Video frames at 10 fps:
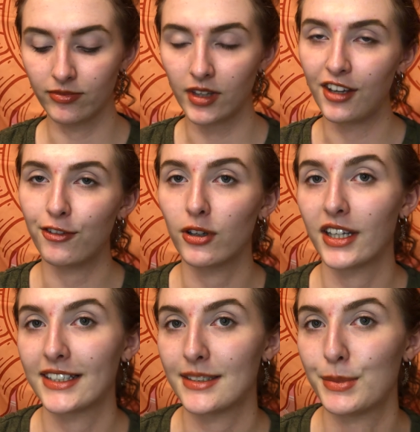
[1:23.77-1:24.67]
If you
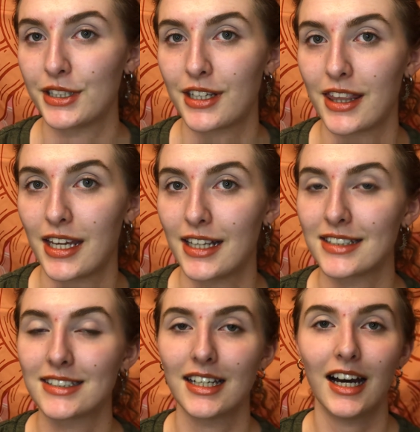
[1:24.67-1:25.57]
like similar
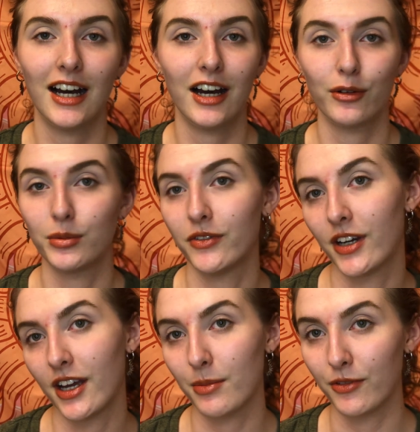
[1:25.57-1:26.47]
things, I would be very
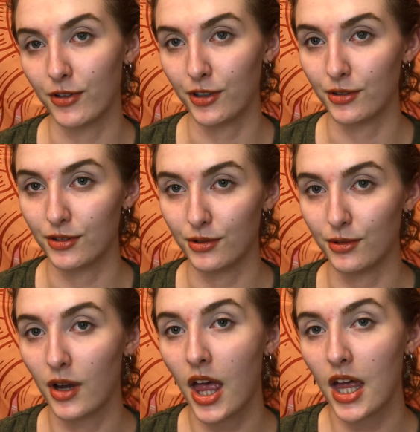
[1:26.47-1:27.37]
happy for you to
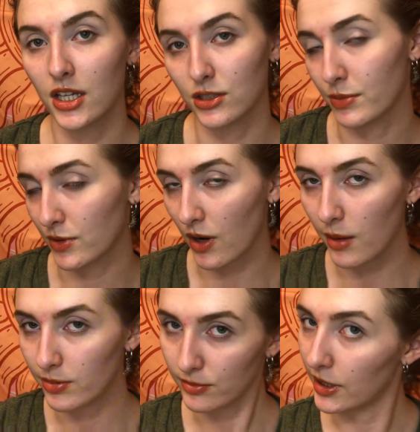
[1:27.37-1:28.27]

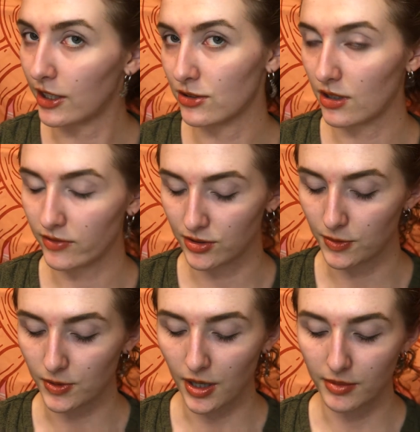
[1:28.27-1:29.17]
subscribe in case you haven't
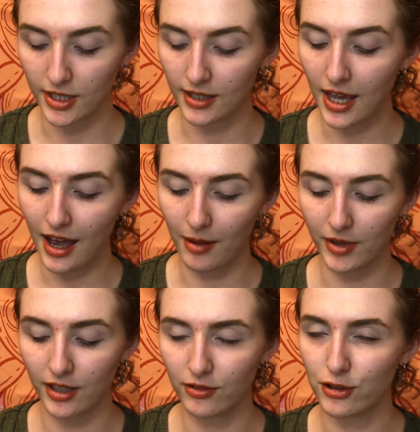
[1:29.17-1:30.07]
subscribed yet. I'm
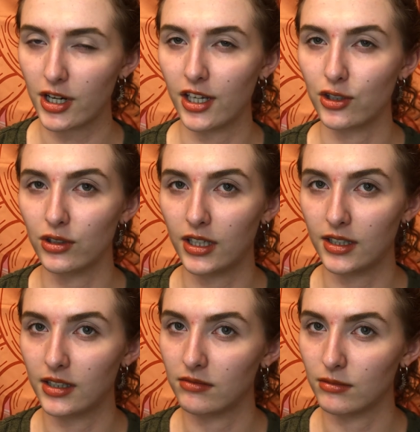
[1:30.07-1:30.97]
kind of trying to
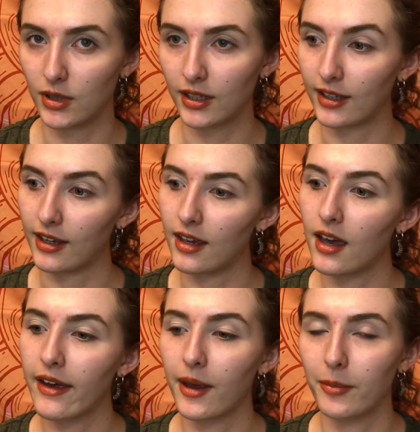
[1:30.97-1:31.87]
hit 1K
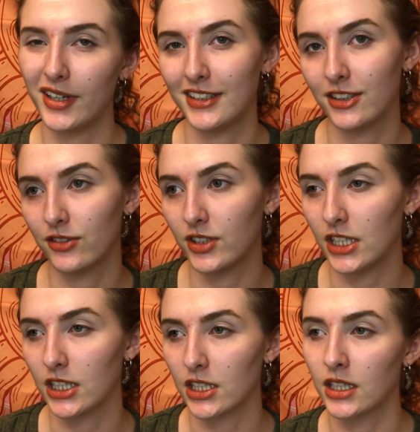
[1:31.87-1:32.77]
by the end of the
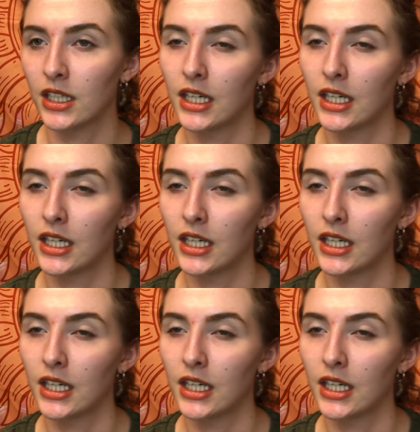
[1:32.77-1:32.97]
year.